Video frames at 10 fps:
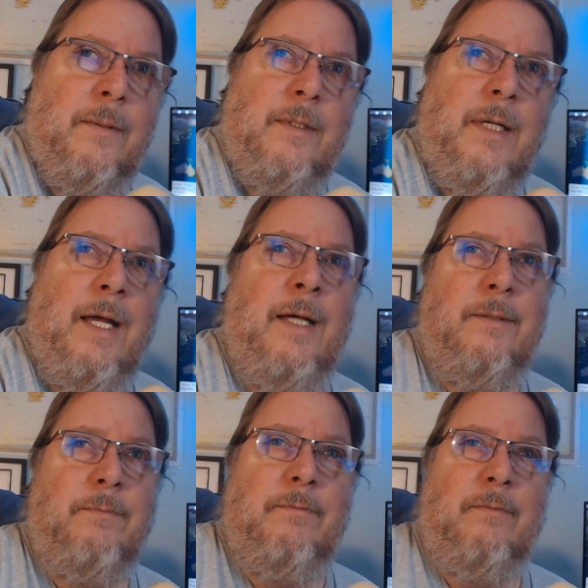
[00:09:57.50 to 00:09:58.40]

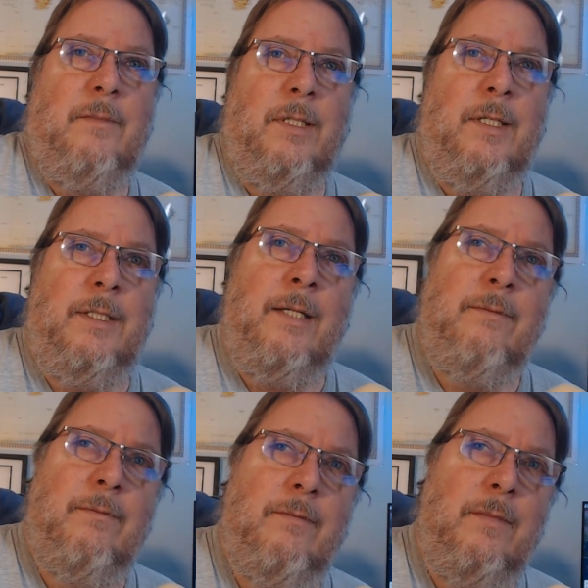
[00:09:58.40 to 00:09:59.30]
And like I said,
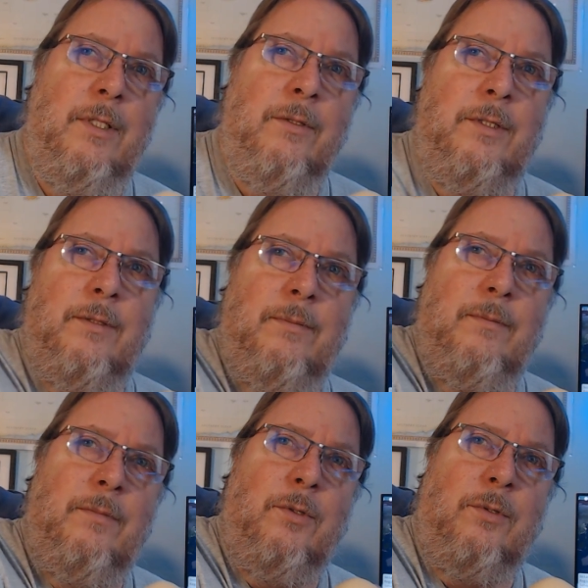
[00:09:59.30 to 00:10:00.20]
use
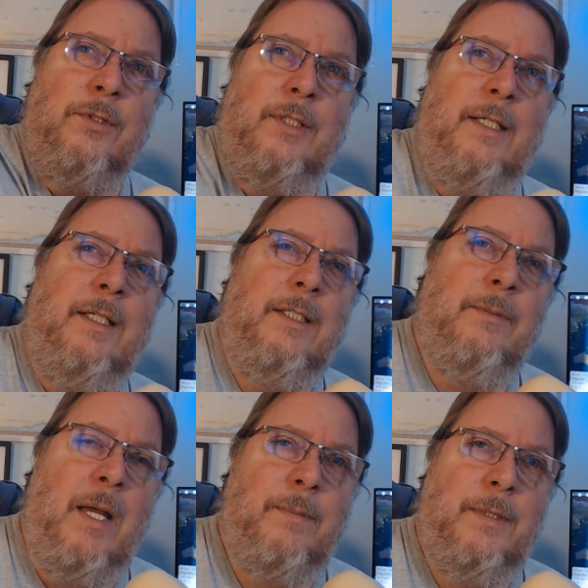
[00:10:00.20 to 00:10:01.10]
tools like these
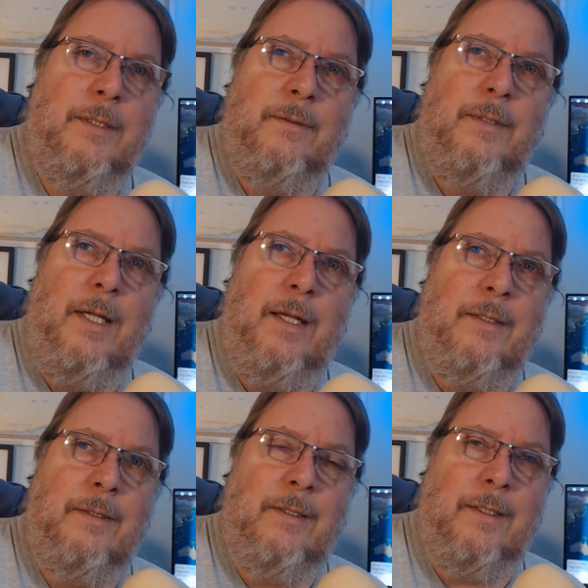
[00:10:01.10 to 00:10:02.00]
maps
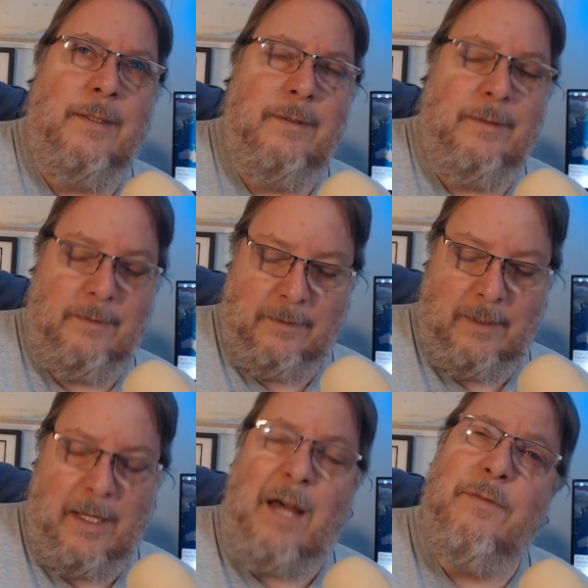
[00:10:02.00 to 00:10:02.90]
and uh,
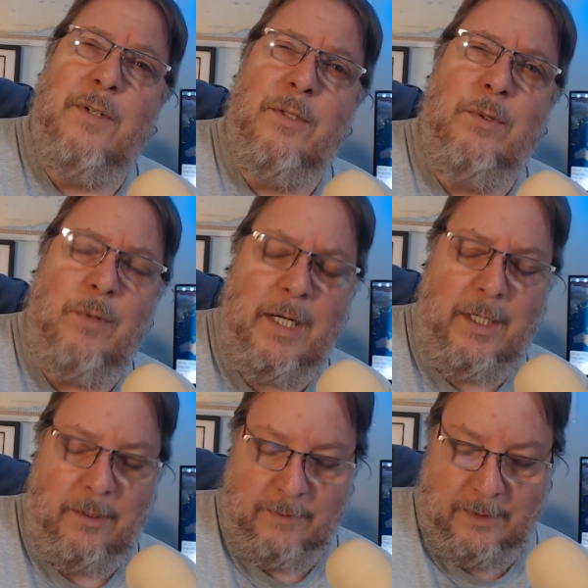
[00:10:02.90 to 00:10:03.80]
have fun with
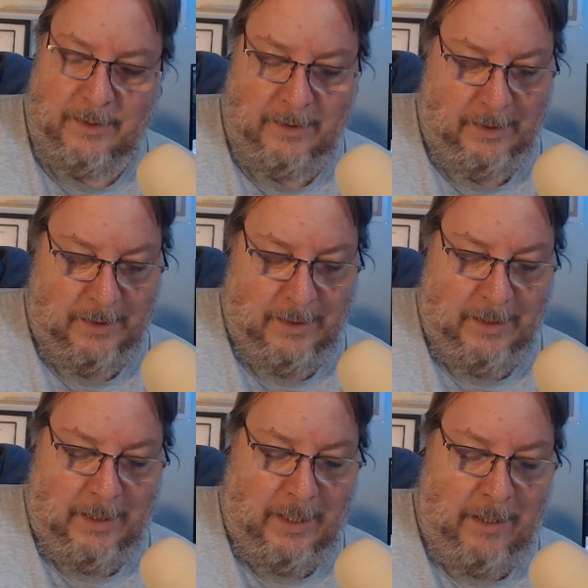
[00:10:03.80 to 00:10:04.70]
radio.
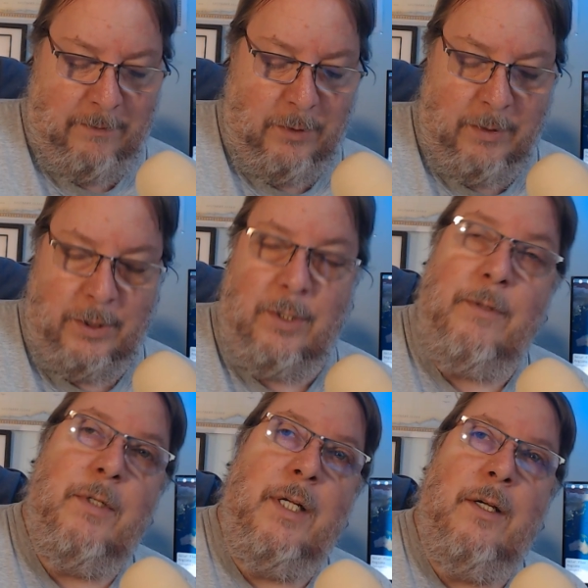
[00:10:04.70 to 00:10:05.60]
If you enjoy
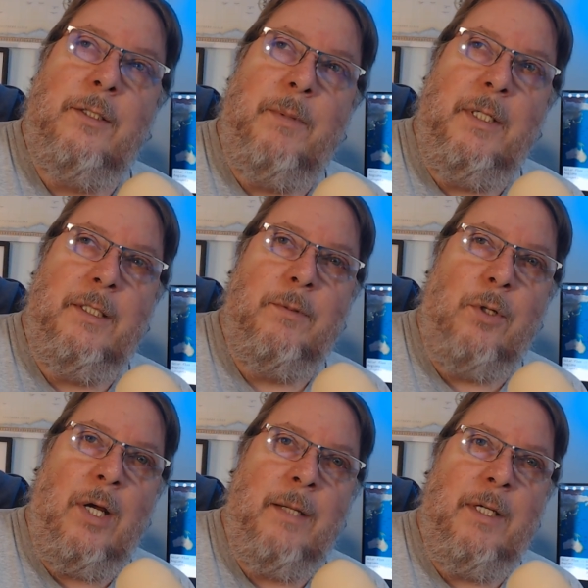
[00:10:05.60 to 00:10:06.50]
my videos, please
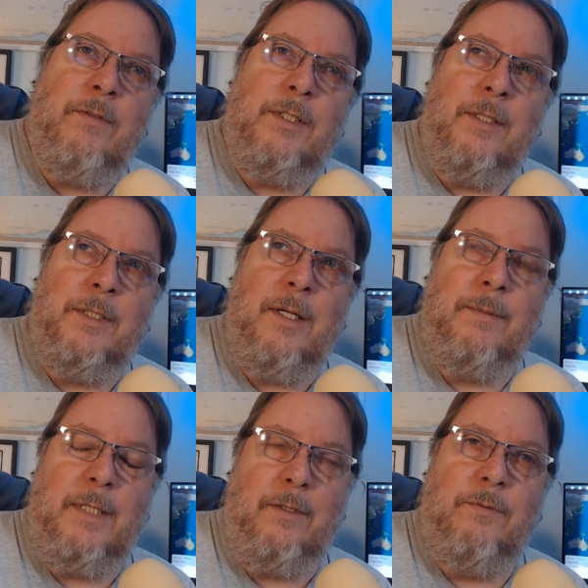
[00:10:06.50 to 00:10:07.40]
subscribe, give us thumbs
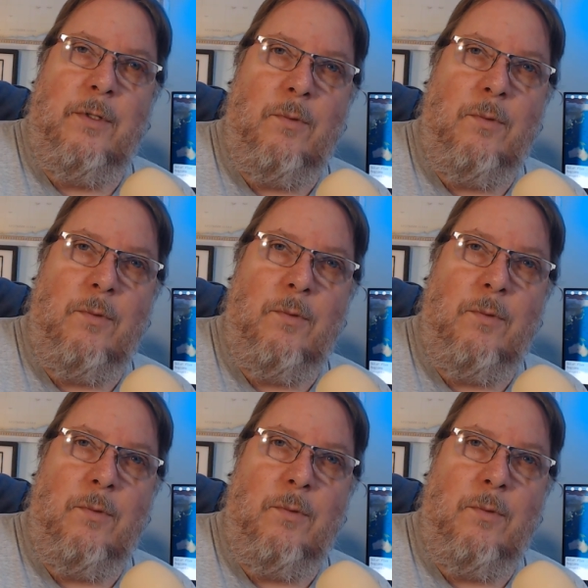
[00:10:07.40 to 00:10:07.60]
up. Thank you for